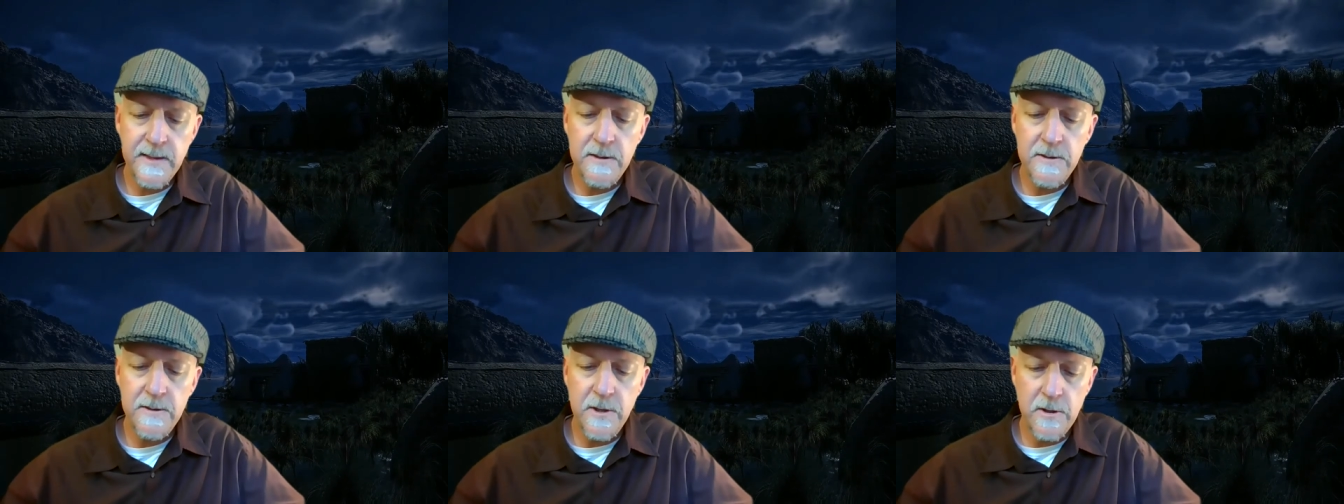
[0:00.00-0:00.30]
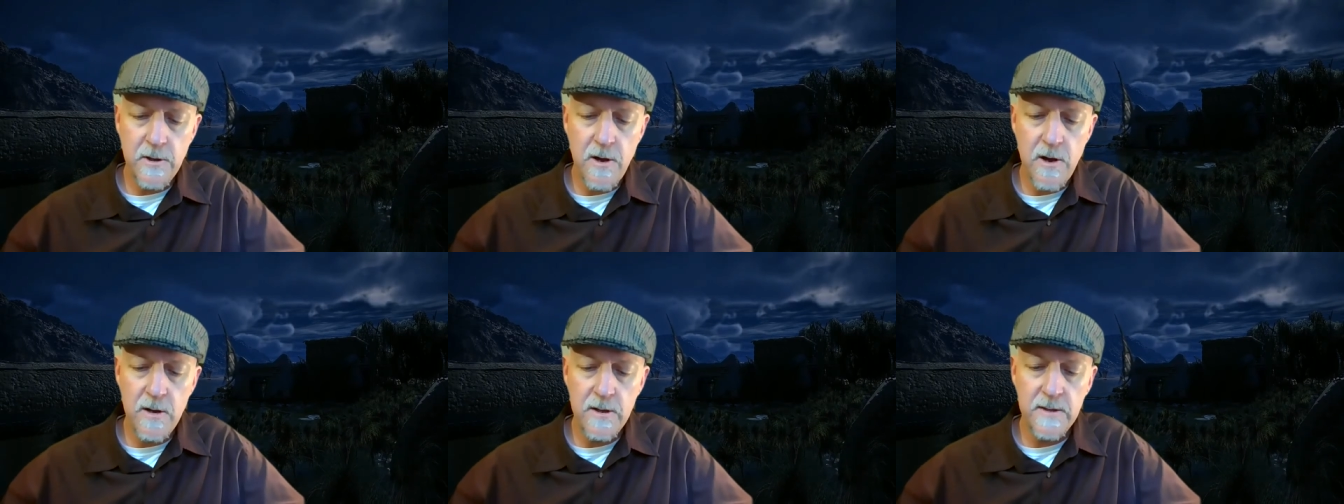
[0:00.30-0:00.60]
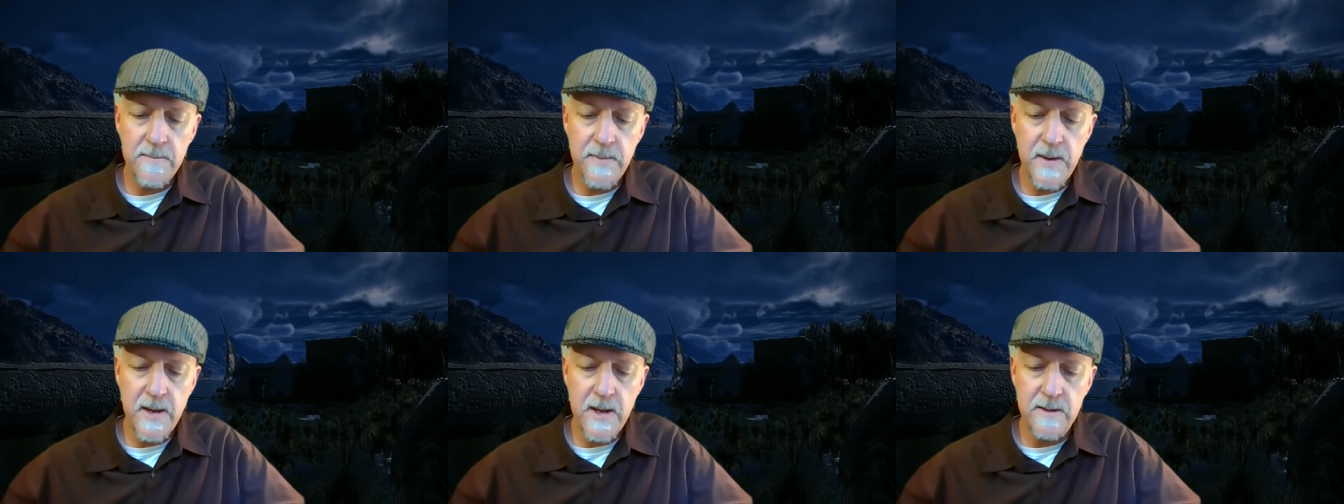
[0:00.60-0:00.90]
Nekonkh
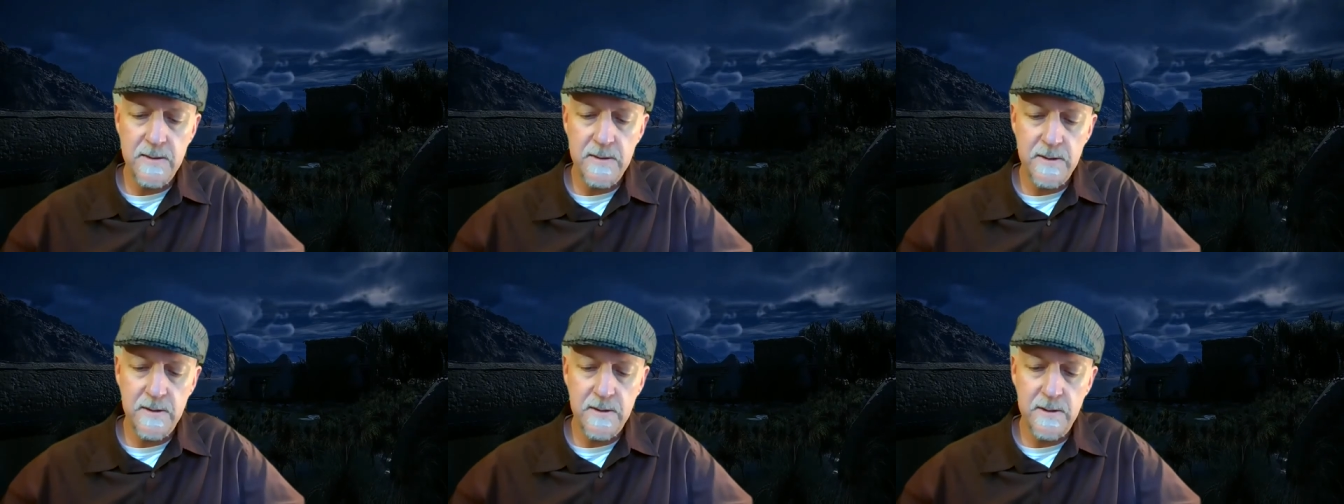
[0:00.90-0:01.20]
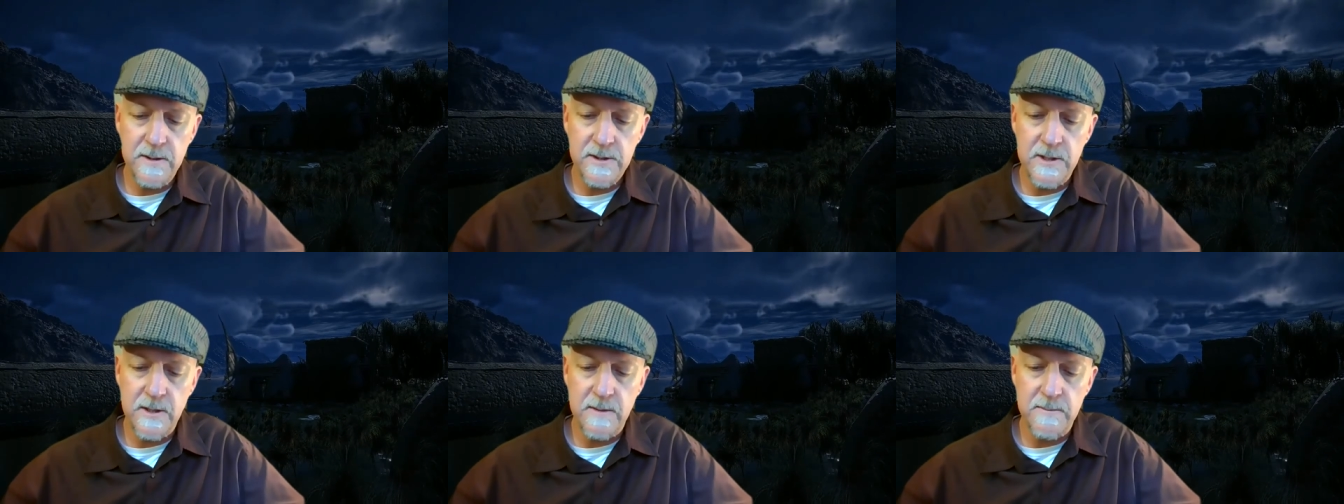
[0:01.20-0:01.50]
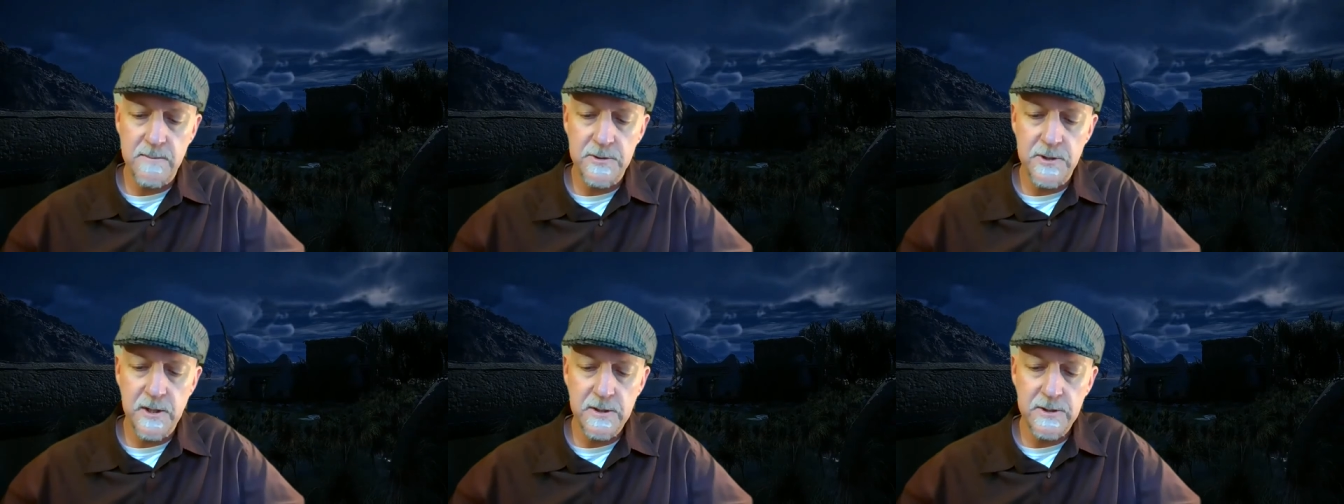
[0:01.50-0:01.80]
abandoned the
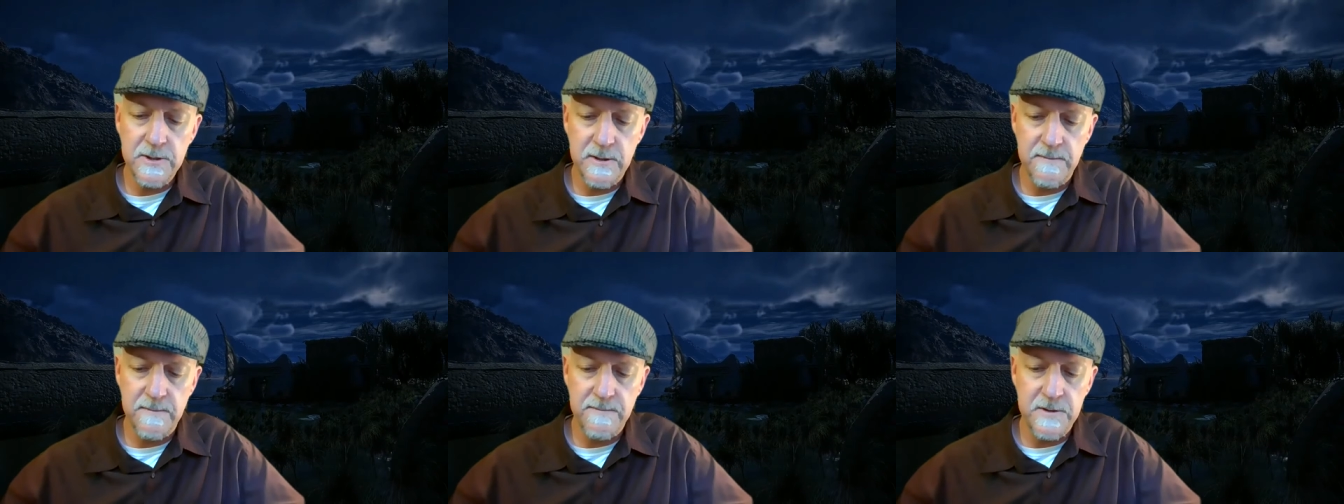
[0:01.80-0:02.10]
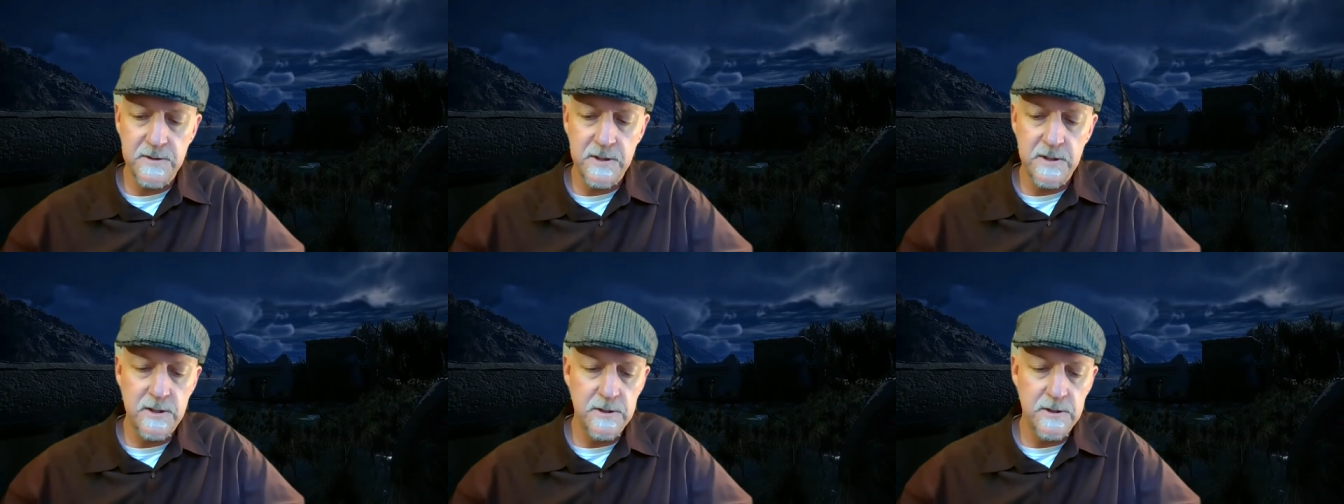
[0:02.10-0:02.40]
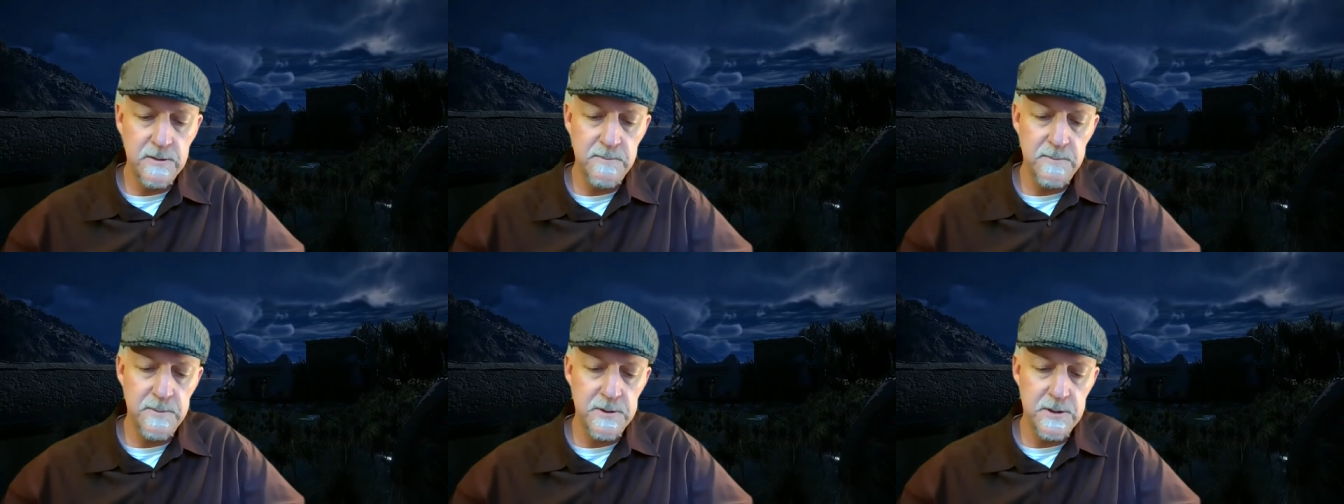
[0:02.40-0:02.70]
subject, shifting
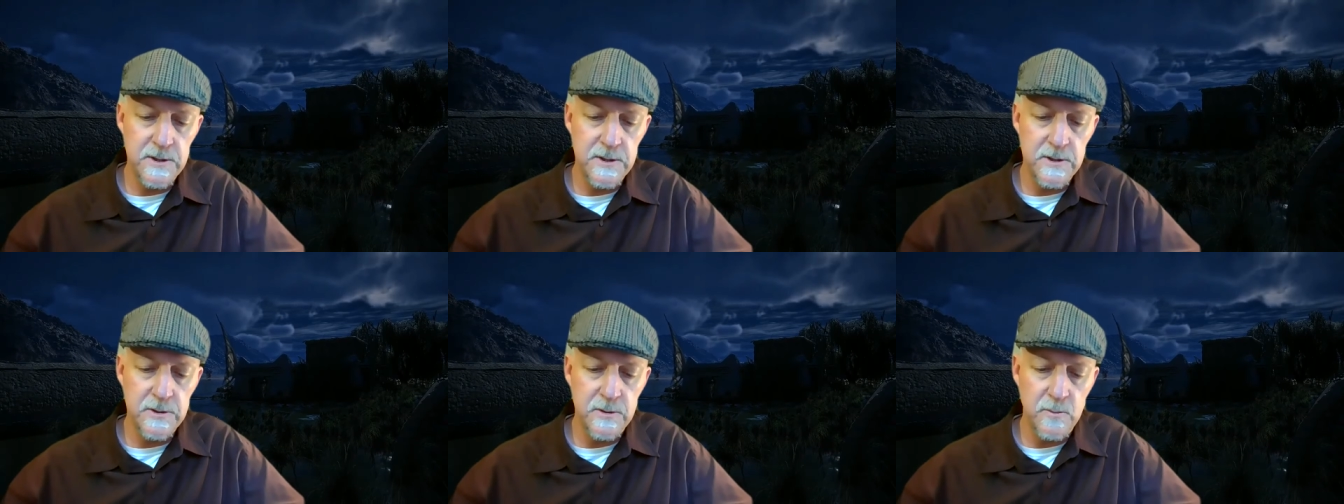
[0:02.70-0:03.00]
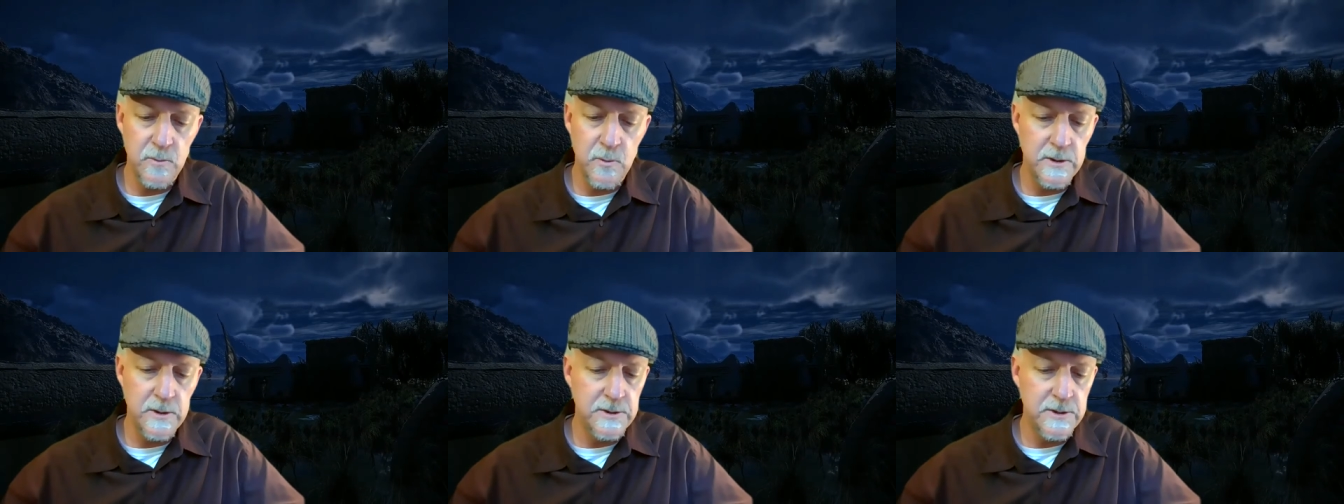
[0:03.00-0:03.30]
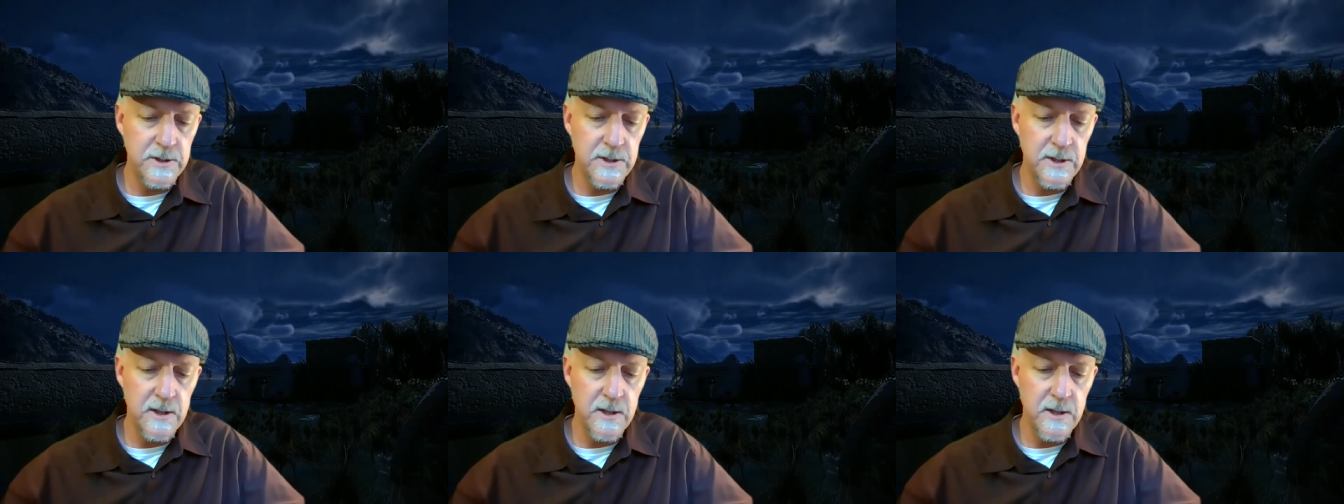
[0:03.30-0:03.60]
his position
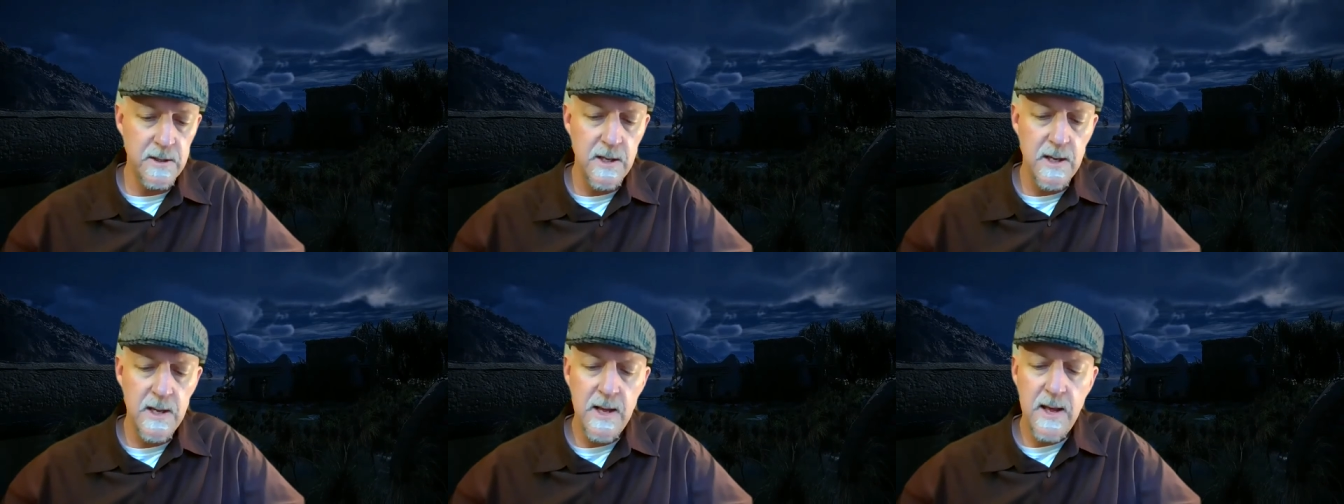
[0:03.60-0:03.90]
once again